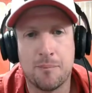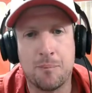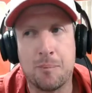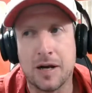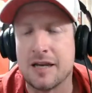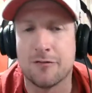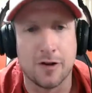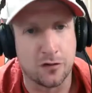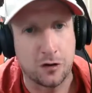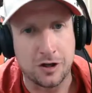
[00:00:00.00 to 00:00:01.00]
but he
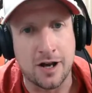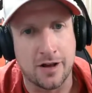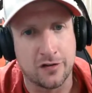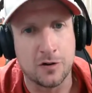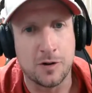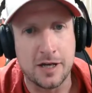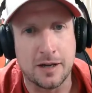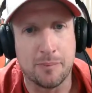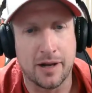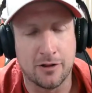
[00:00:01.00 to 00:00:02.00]
fits really nicely when he
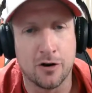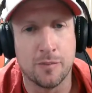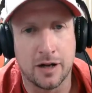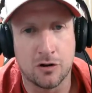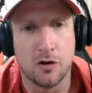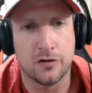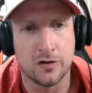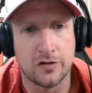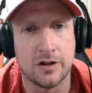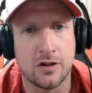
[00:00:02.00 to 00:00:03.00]
can play a little bit closer
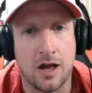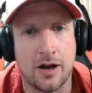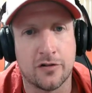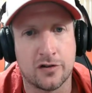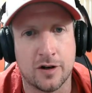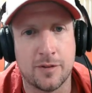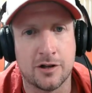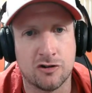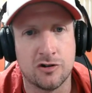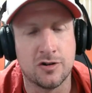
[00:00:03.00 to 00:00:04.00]
to the line of
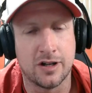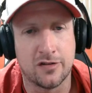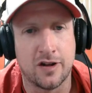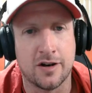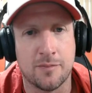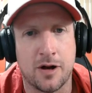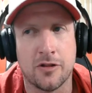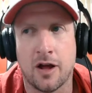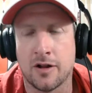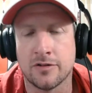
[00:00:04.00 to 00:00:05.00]
scrimmage, and you can send him
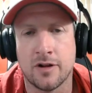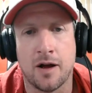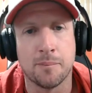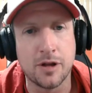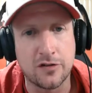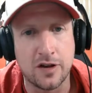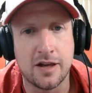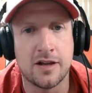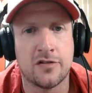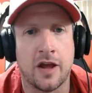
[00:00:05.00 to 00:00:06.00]
on
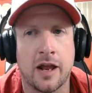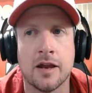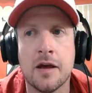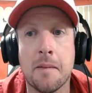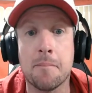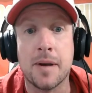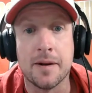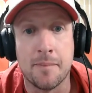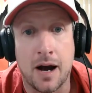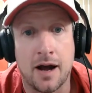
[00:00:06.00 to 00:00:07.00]
blitzes and
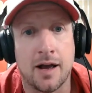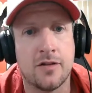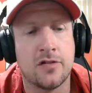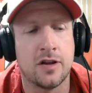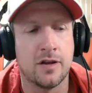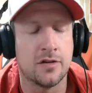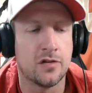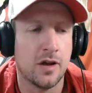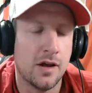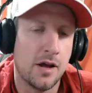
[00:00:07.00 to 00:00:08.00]
minimize his,
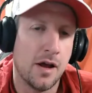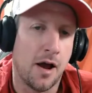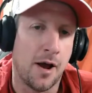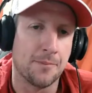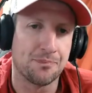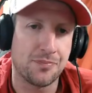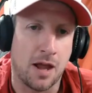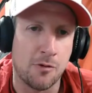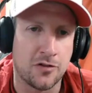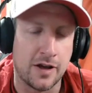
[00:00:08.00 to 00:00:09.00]
I
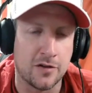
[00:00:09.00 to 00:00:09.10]
would say, his